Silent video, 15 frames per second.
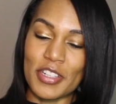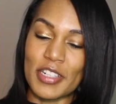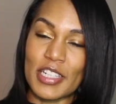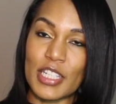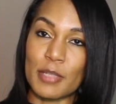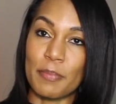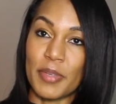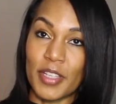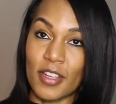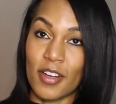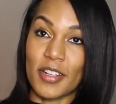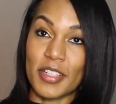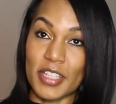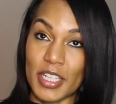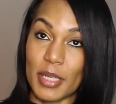going to speak
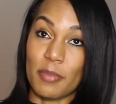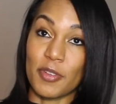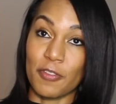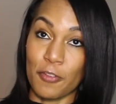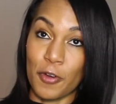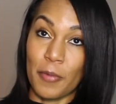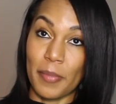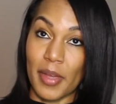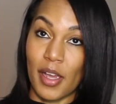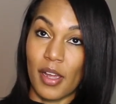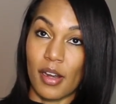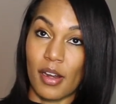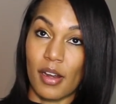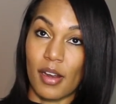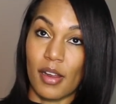on Skims for a
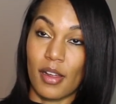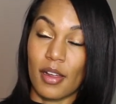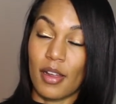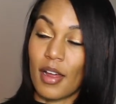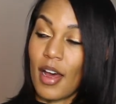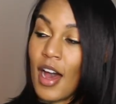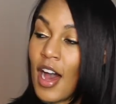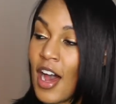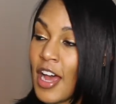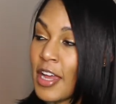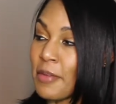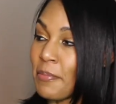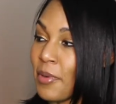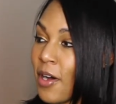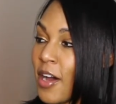bit.
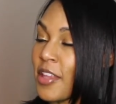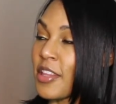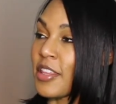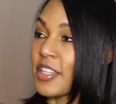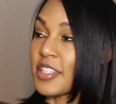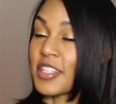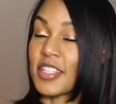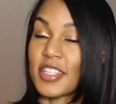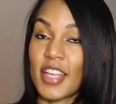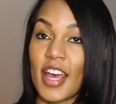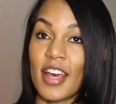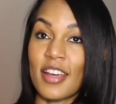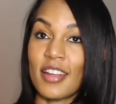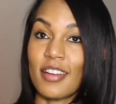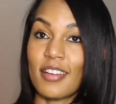I bought this
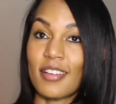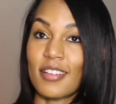set.